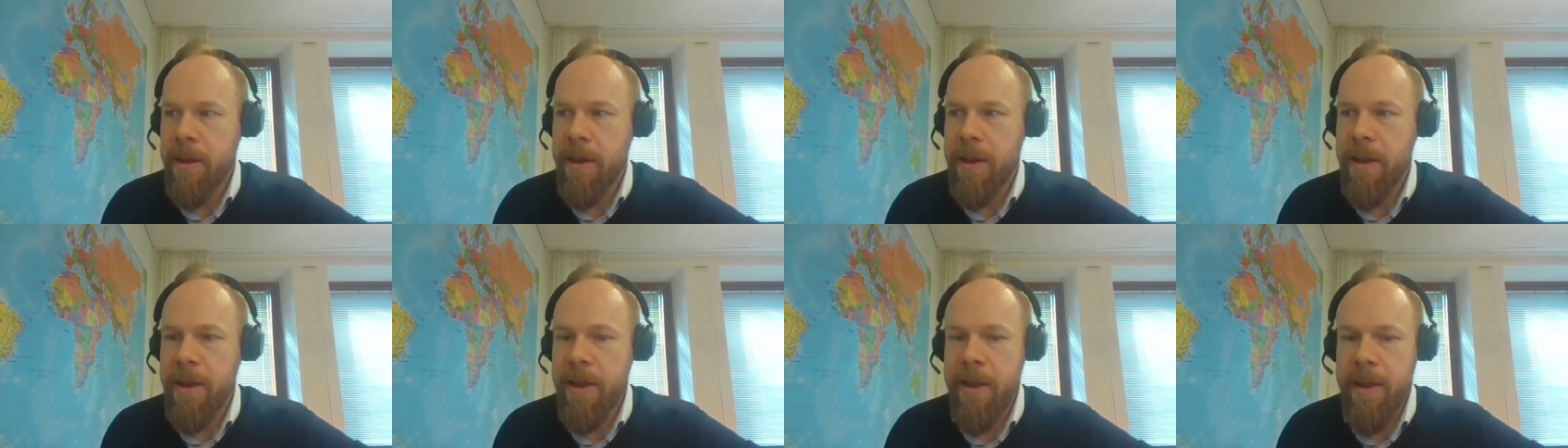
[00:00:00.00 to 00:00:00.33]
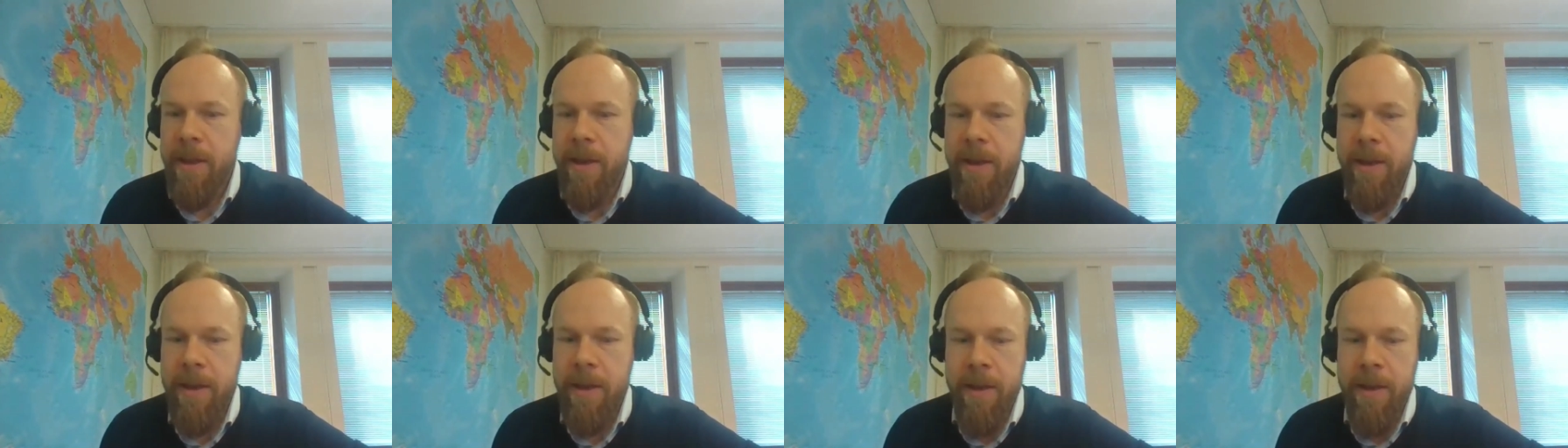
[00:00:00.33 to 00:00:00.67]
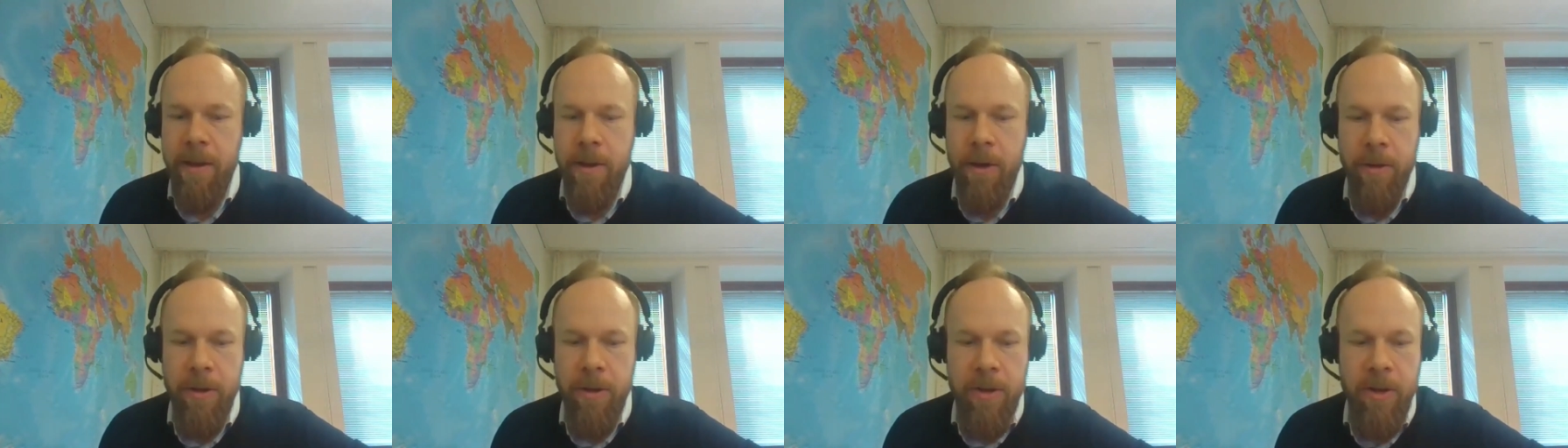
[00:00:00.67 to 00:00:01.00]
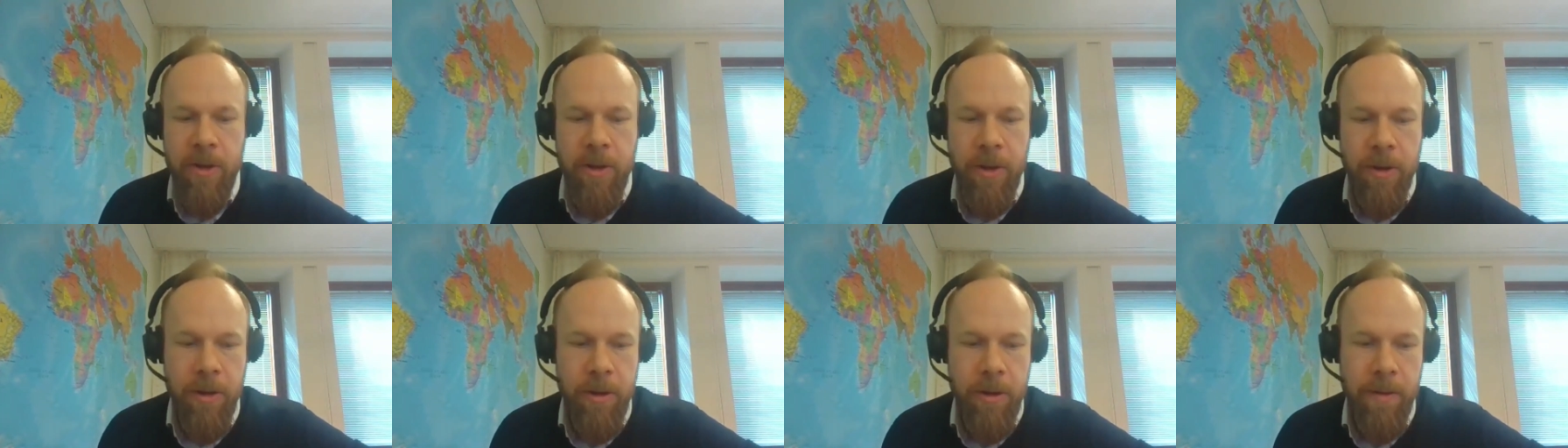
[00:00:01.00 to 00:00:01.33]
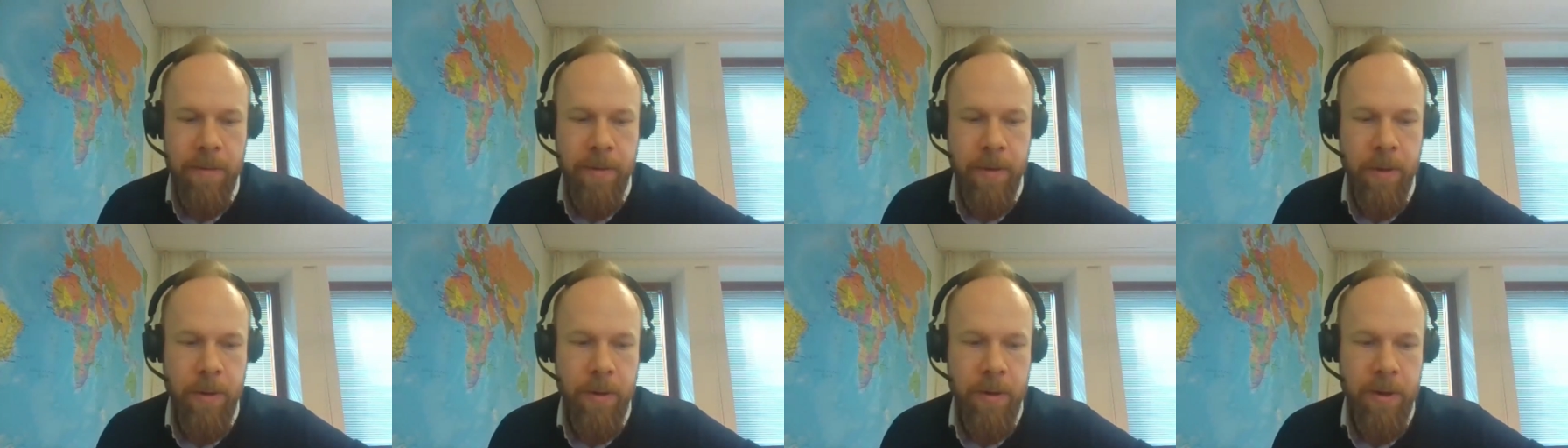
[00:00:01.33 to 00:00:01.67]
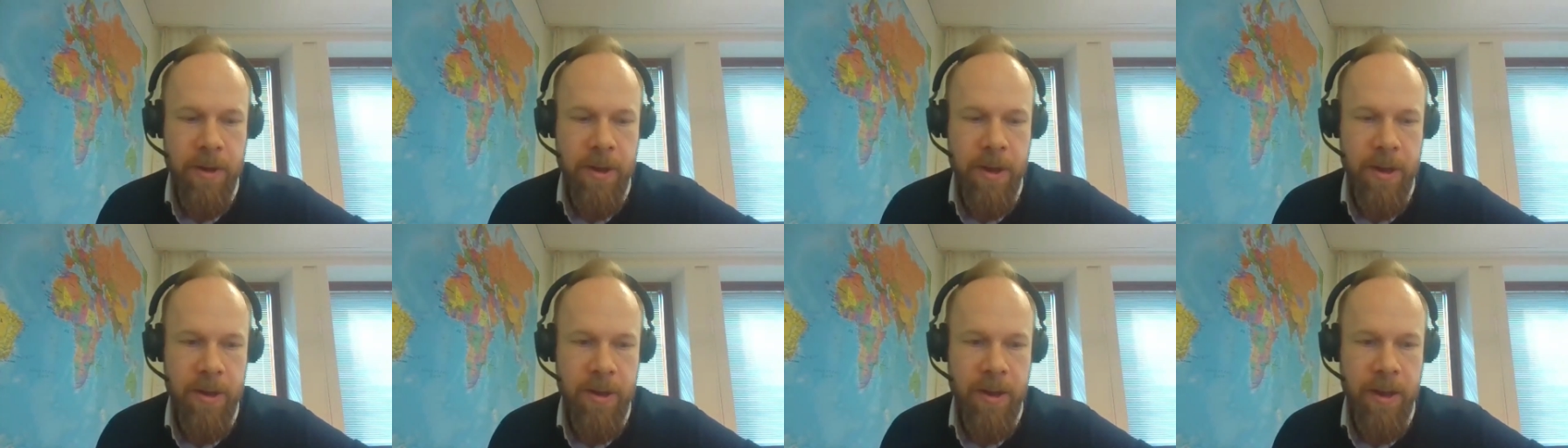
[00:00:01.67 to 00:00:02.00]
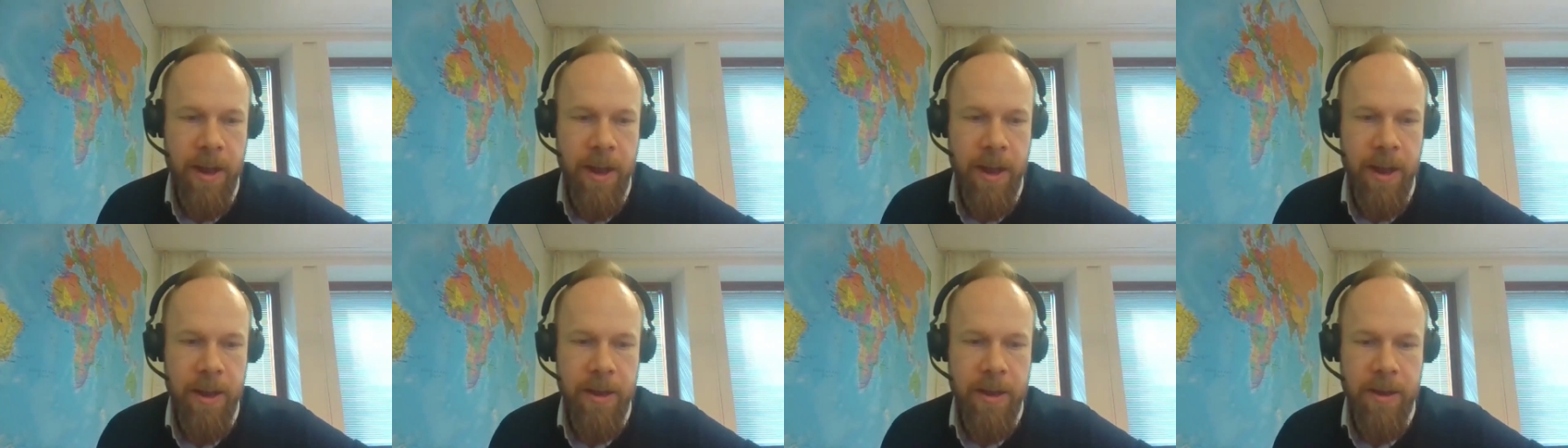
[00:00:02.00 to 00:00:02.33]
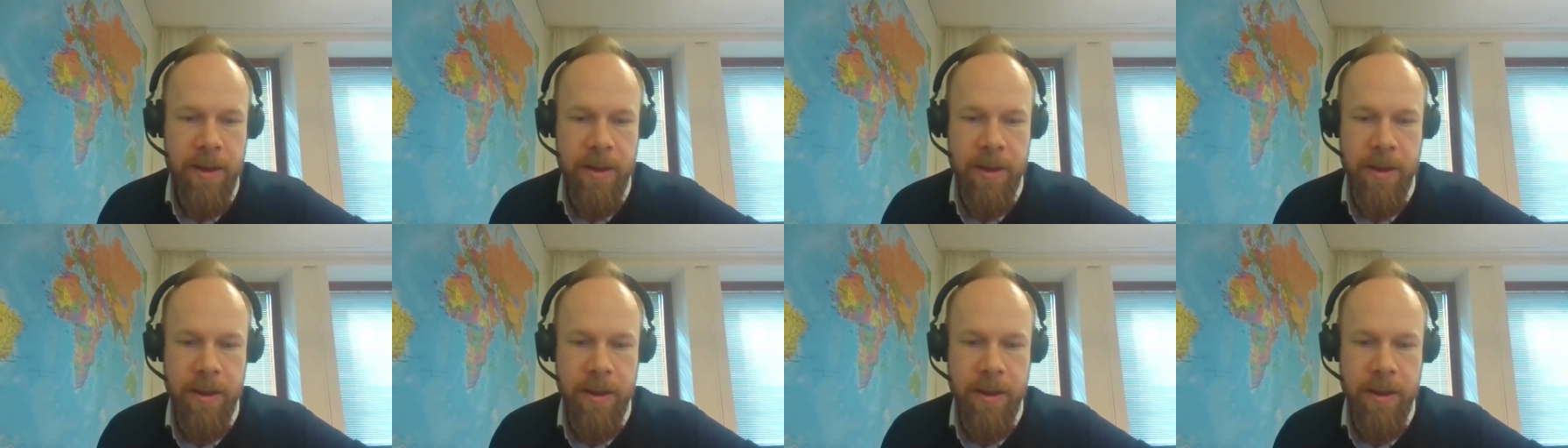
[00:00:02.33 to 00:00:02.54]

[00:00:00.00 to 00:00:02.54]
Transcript: the key concern, of course, is that